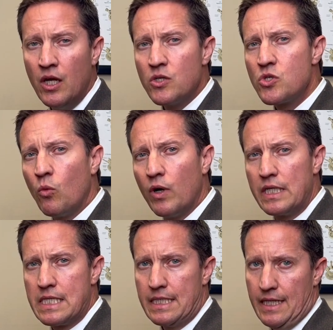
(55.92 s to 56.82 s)
So what
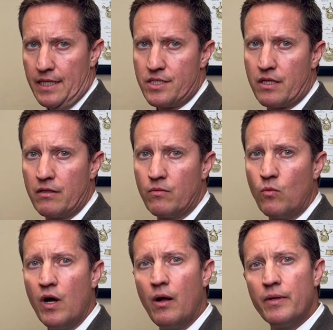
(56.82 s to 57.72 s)
is a disc?
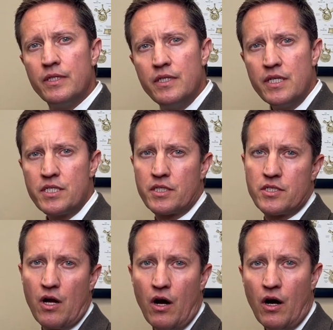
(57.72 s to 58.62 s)
Well, discs
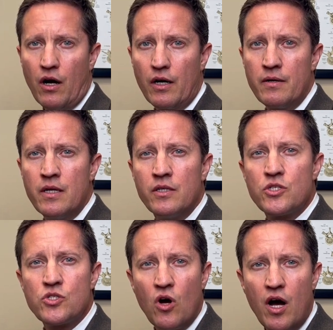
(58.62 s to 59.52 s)
are
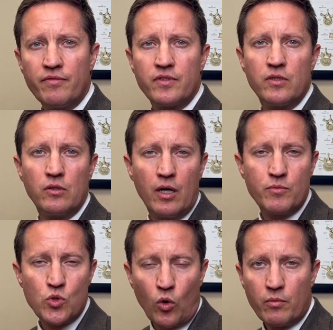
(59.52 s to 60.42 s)
soft
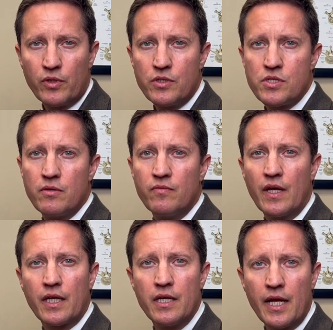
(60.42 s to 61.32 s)
absorbers
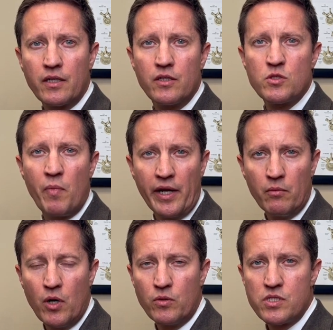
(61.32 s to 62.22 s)
that connect spinal
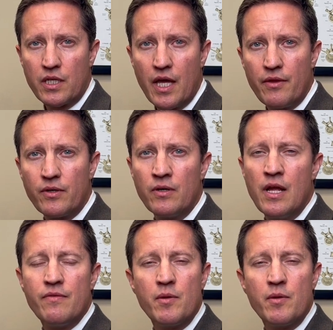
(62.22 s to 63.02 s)
bones together.